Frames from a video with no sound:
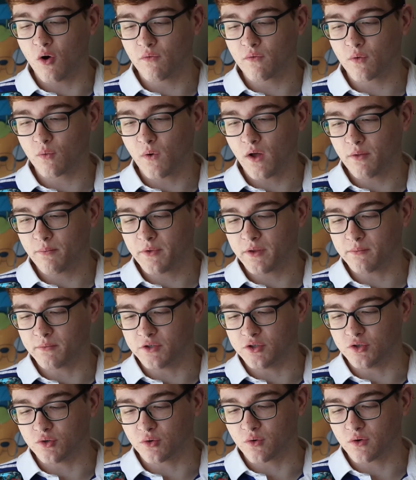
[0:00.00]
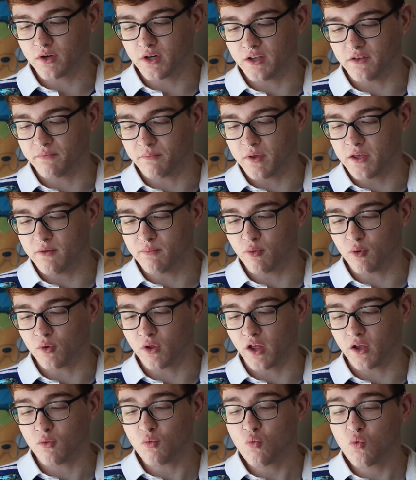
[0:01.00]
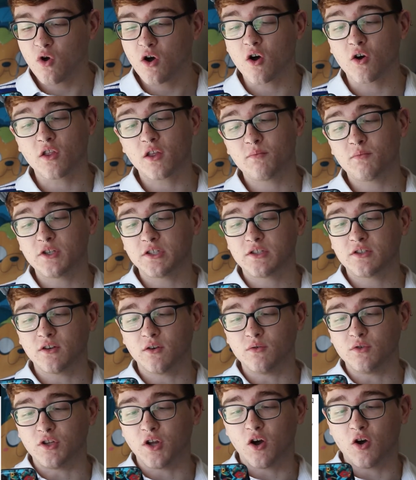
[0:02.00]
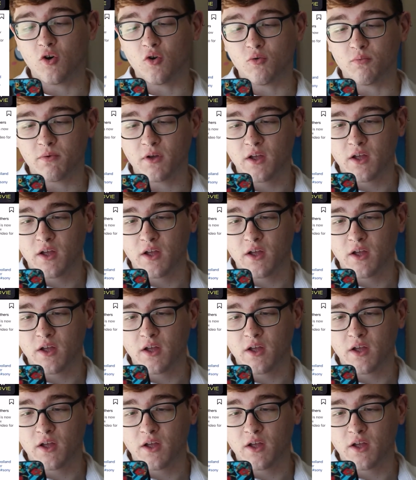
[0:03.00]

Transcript: overwhelming majority of people were like, whoa, that'd be so dope.